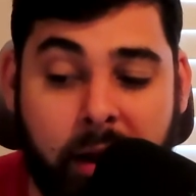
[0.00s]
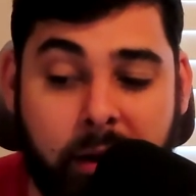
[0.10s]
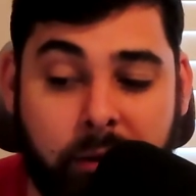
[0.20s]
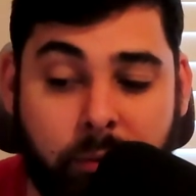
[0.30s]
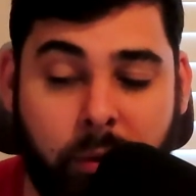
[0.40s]

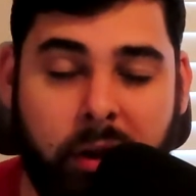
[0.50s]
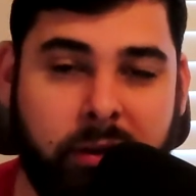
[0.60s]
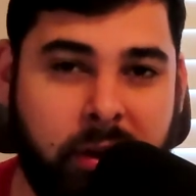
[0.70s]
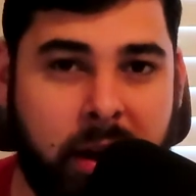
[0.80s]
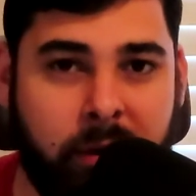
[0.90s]
was
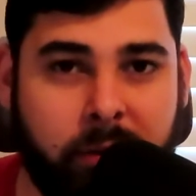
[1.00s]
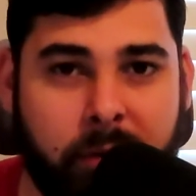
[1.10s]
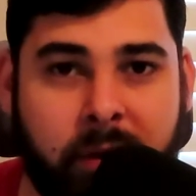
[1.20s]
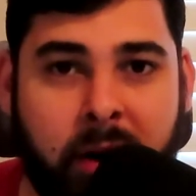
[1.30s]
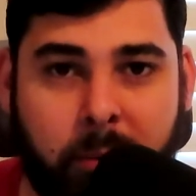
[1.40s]
kind of the
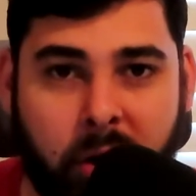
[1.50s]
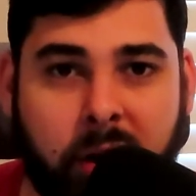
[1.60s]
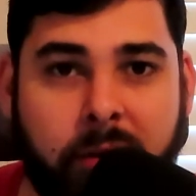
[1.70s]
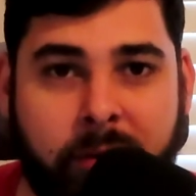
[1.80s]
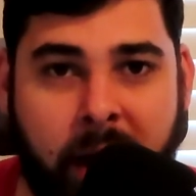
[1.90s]
fair market
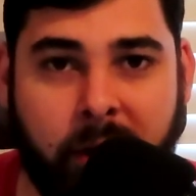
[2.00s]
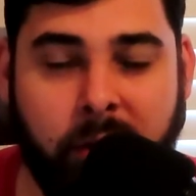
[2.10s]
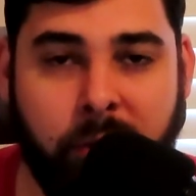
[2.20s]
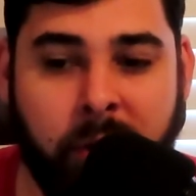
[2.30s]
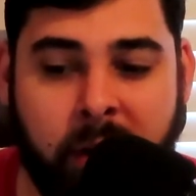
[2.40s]
value,